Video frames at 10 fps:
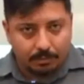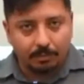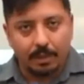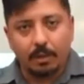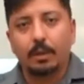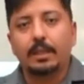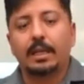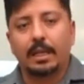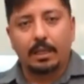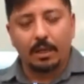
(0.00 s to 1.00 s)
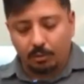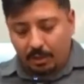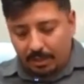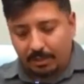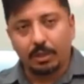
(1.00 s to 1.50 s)
and with the inlet
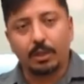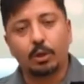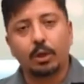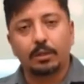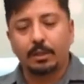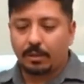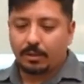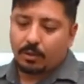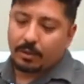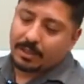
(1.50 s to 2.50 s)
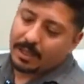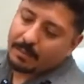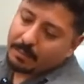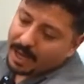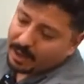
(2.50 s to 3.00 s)
water turned on, you'll see a
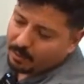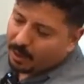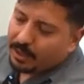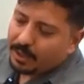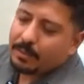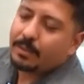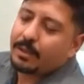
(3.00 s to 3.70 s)
black water,